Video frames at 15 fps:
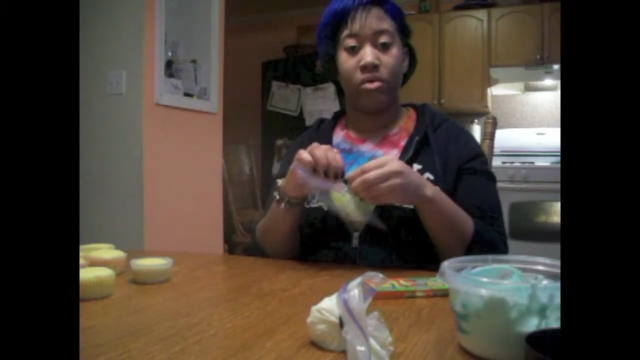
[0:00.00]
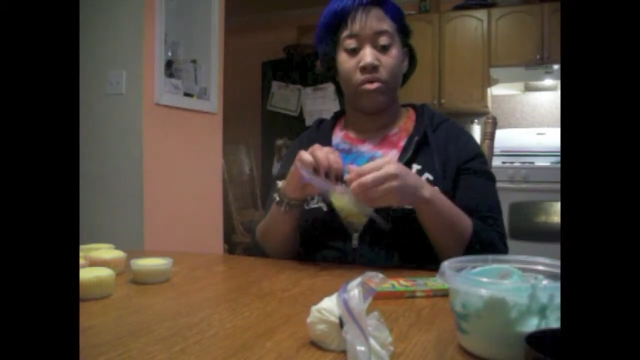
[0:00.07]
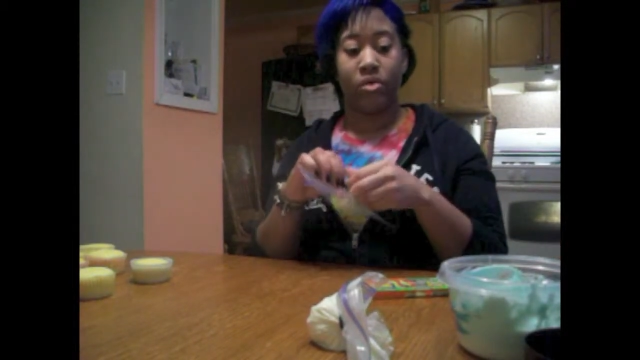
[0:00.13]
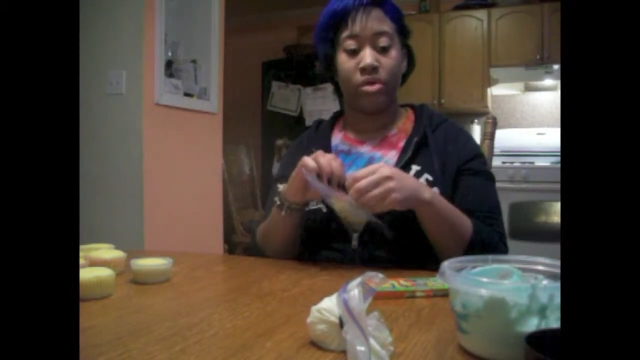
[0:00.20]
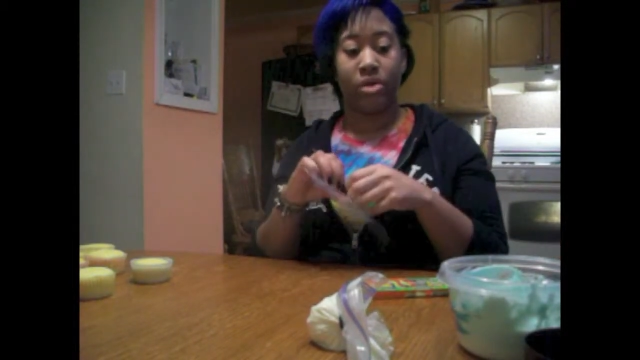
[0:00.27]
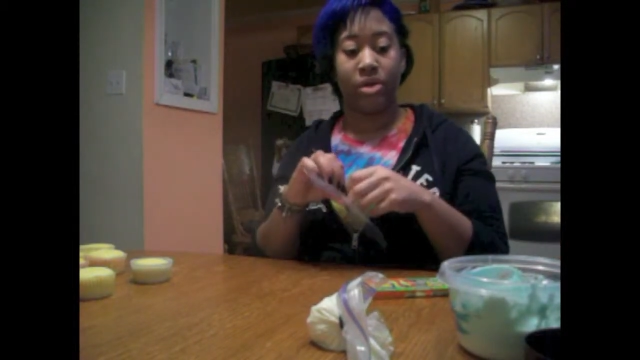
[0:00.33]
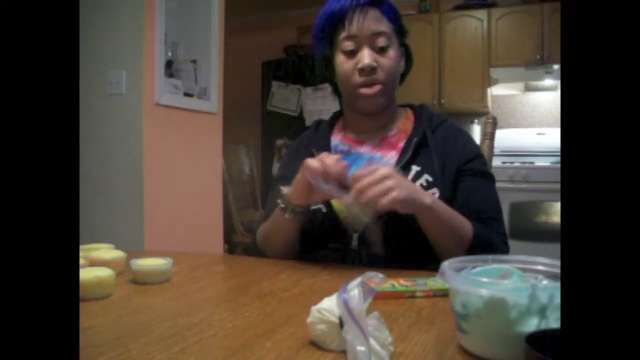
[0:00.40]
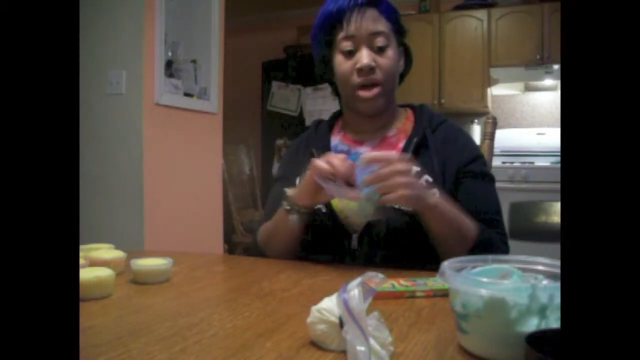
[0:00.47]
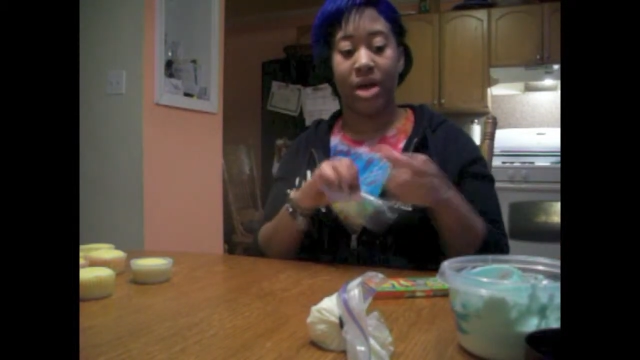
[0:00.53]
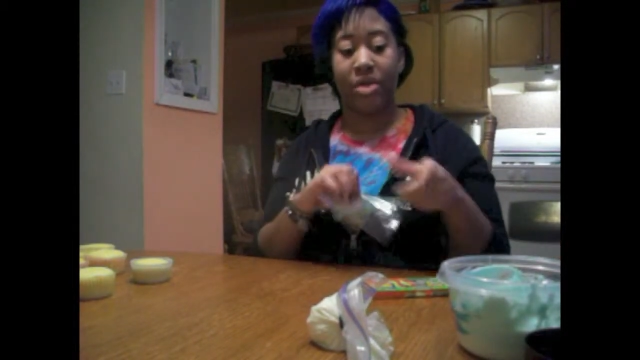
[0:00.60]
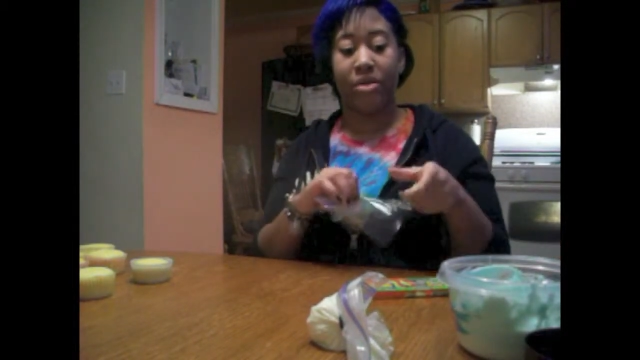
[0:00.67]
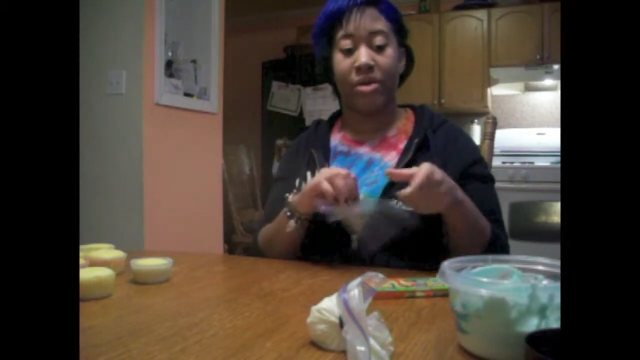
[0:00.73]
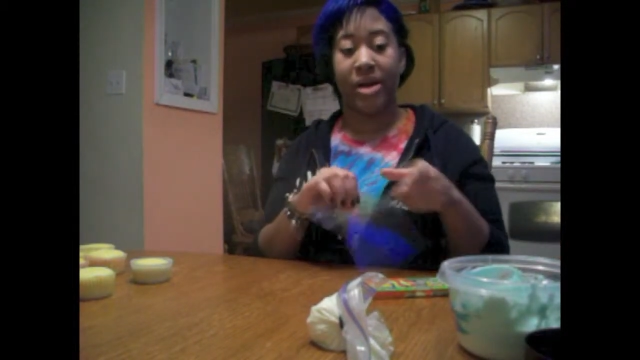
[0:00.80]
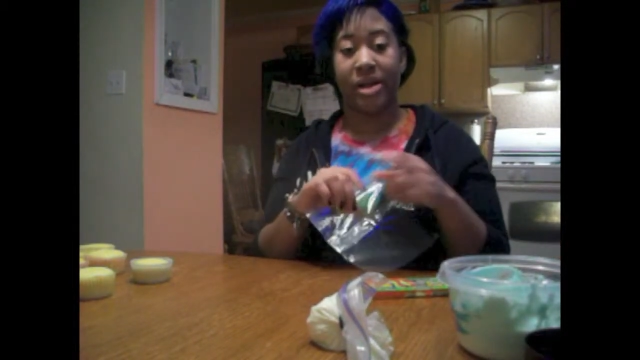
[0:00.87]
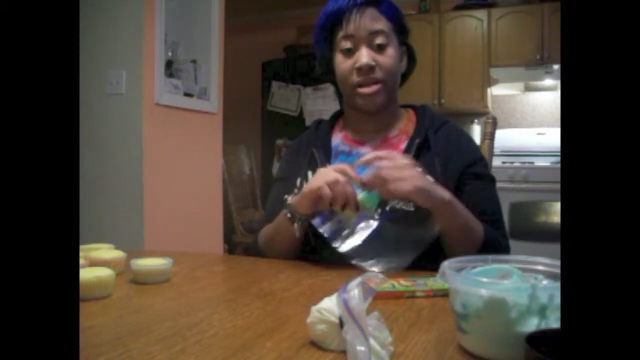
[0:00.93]
for the
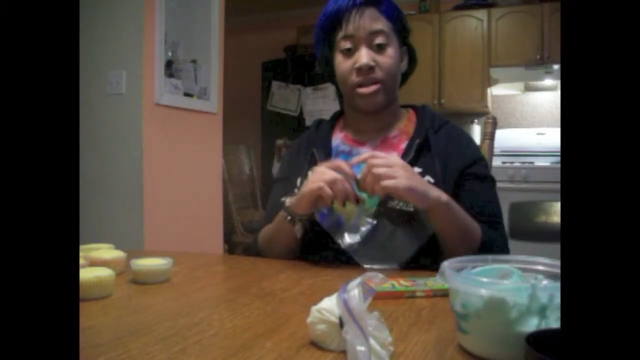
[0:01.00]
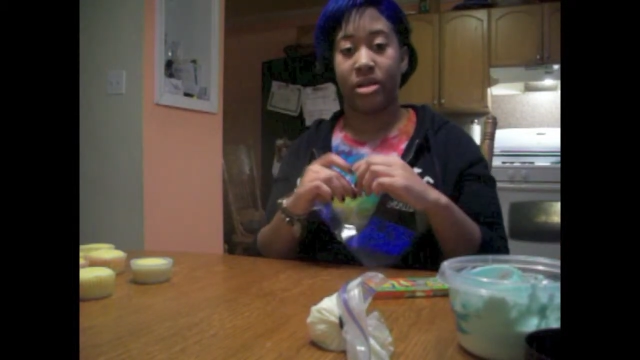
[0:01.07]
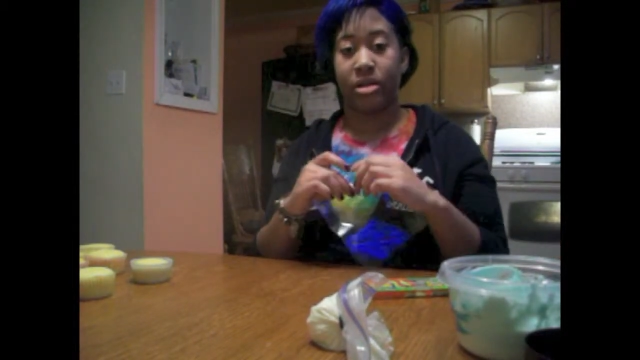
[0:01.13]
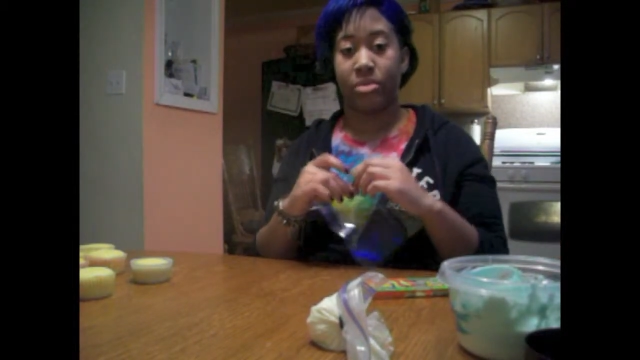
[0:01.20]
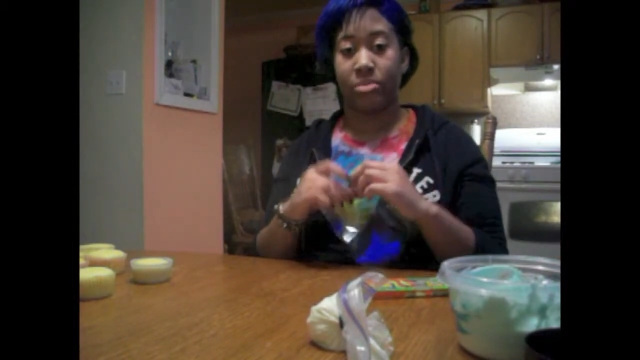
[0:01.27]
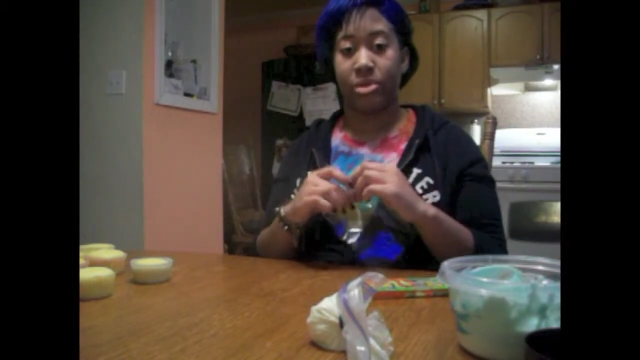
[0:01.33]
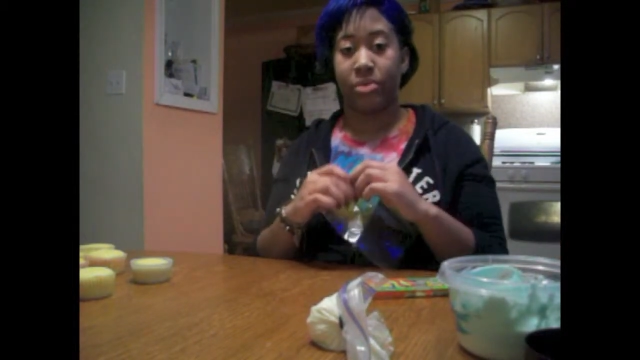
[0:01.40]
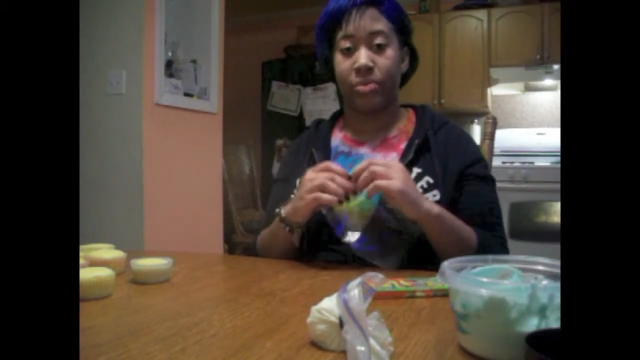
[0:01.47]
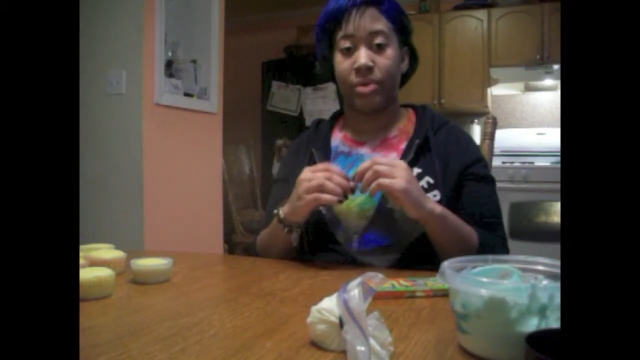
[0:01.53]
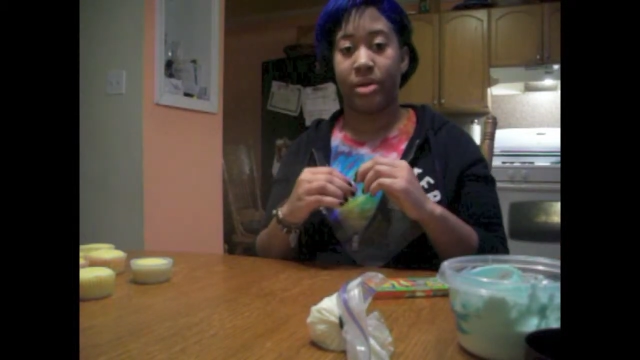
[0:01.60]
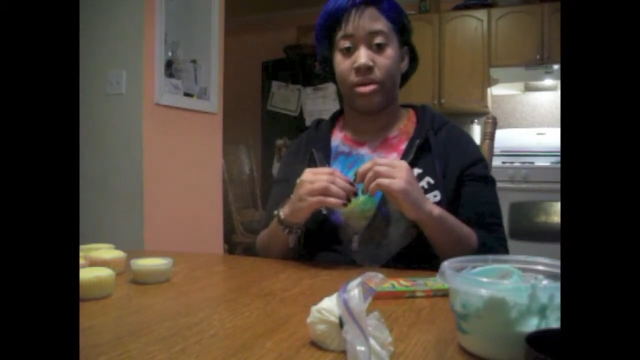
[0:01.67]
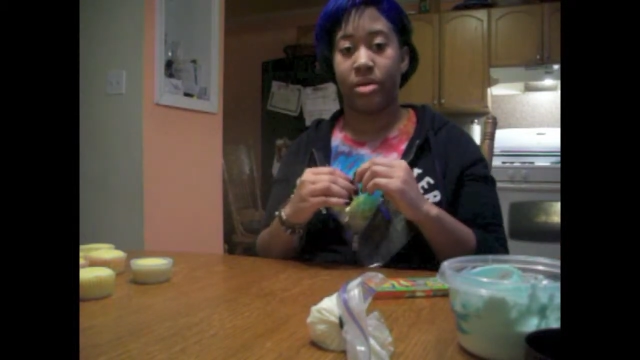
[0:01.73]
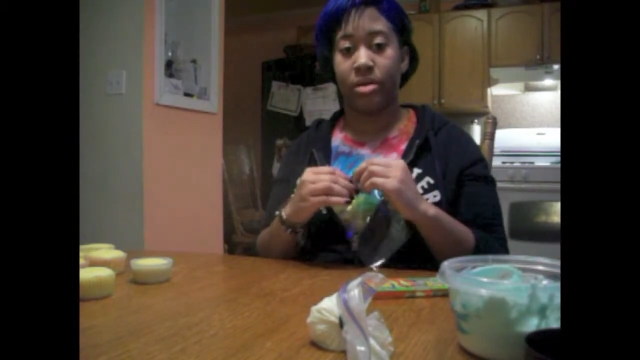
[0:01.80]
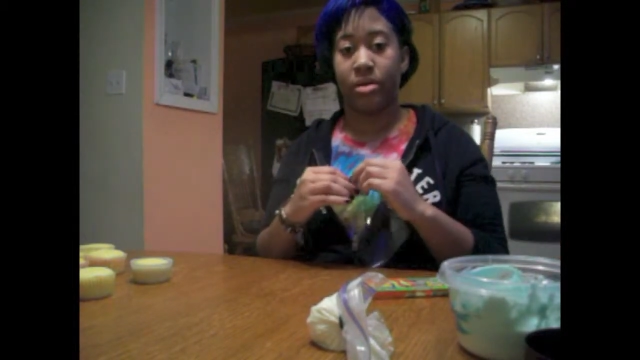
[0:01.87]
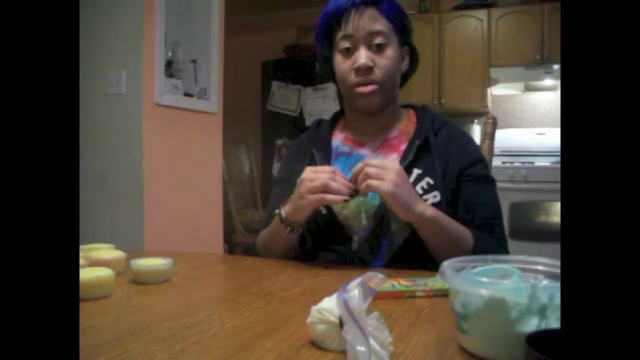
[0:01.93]
other icing, the blue one.